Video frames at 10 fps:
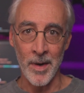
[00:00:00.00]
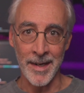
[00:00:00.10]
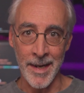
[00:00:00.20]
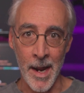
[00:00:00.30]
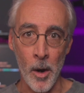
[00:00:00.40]

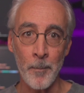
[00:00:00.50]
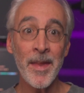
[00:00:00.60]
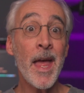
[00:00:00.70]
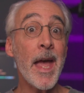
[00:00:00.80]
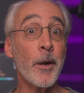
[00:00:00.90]
right now,
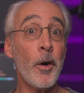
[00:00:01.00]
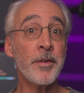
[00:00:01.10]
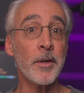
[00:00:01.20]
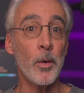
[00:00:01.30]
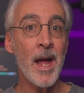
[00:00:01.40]
and
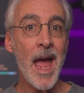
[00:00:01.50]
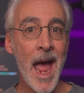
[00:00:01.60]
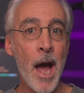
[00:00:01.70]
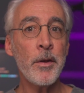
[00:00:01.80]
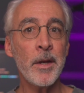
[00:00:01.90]
also
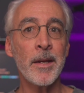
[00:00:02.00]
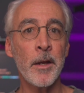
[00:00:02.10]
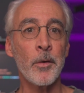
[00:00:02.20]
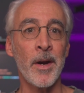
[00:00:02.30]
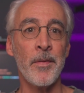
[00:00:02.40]
how you can
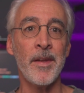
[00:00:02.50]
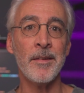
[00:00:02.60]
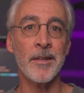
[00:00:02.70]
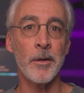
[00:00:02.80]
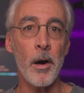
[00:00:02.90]
integrate
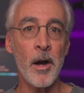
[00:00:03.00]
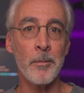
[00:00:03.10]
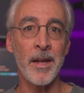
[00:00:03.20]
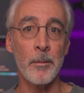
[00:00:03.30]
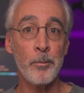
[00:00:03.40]
these into
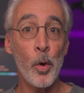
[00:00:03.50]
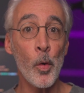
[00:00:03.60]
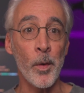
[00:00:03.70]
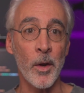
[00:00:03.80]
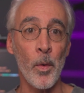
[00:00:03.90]
automated
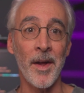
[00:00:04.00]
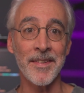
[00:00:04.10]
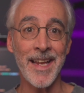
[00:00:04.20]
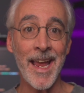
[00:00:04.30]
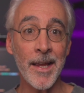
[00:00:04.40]
pull
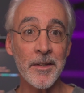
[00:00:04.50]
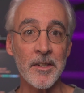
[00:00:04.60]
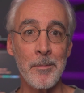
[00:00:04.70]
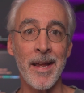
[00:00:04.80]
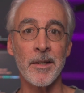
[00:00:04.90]
request and
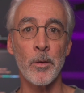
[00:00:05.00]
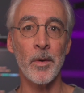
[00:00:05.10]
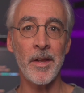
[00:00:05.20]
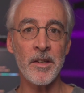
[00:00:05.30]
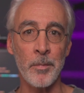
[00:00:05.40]
semantic
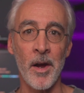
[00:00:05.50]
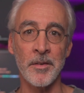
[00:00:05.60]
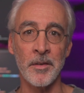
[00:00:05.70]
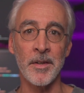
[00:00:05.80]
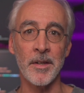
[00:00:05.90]
release
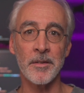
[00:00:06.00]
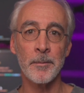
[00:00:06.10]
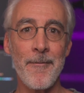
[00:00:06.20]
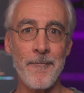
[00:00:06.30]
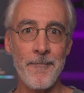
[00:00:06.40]
processes.
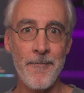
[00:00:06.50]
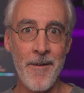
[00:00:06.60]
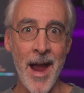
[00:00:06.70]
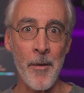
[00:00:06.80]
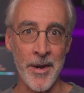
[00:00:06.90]

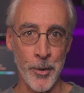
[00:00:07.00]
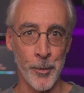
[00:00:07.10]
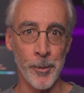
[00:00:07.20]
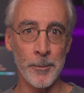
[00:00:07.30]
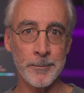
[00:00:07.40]
Very
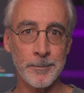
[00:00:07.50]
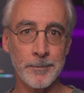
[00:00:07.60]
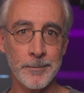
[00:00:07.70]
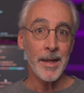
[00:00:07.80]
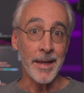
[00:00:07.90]
cool.
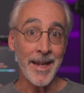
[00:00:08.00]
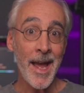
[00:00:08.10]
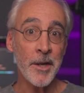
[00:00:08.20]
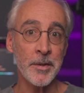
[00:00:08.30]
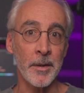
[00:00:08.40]
And
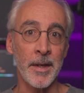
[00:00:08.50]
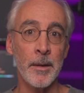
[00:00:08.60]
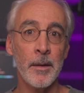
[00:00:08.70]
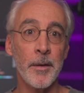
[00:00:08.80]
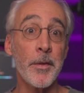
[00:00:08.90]

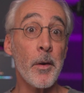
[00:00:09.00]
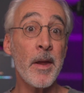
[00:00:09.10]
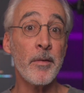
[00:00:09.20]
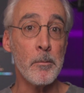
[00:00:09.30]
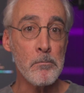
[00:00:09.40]
actually, there are
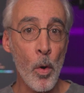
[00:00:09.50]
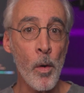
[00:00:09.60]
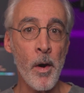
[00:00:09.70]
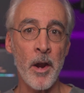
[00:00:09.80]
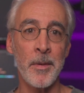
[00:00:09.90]
even
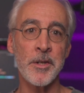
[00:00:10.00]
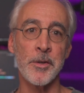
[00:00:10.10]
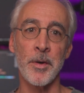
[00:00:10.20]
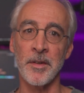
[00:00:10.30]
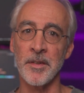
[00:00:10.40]
more
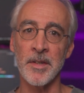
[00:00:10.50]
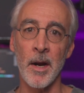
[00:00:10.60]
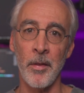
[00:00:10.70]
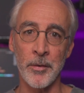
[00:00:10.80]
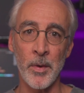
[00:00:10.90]
automation tricks
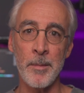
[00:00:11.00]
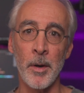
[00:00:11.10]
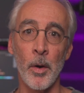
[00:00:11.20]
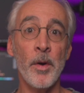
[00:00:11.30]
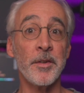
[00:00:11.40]
inside of this
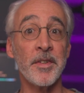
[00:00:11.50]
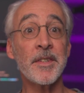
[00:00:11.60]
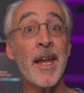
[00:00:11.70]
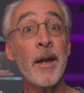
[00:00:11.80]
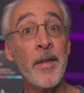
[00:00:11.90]
repo, so
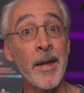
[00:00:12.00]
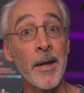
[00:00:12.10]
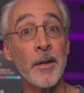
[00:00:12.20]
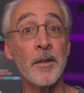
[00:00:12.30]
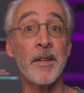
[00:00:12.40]
stay to the
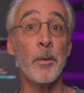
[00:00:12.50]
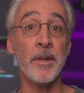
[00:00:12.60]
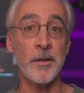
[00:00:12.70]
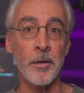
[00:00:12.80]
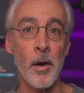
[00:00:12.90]
end to see what
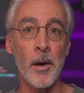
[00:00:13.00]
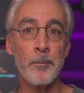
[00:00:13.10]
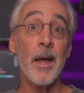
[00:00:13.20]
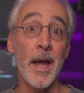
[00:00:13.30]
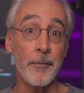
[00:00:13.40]
these are.
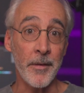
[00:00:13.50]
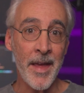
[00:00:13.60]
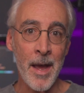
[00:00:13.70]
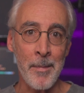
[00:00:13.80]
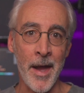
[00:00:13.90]
And for
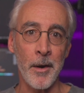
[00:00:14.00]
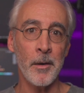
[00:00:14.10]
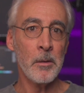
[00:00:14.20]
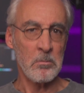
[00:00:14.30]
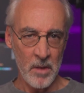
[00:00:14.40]
that
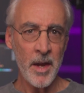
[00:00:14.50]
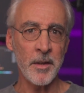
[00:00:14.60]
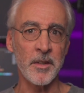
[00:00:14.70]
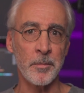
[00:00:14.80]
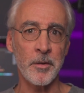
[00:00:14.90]
matter, like
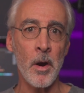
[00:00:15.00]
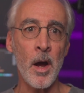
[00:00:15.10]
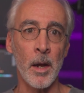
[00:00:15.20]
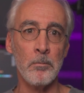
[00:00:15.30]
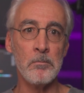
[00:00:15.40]
and
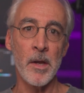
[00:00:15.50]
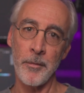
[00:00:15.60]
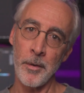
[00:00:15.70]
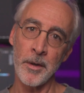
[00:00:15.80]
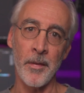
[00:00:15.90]
subscribe if
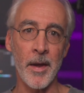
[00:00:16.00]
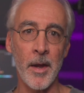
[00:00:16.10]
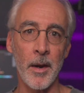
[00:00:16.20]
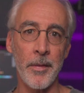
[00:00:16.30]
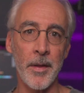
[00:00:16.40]
you're into that kind of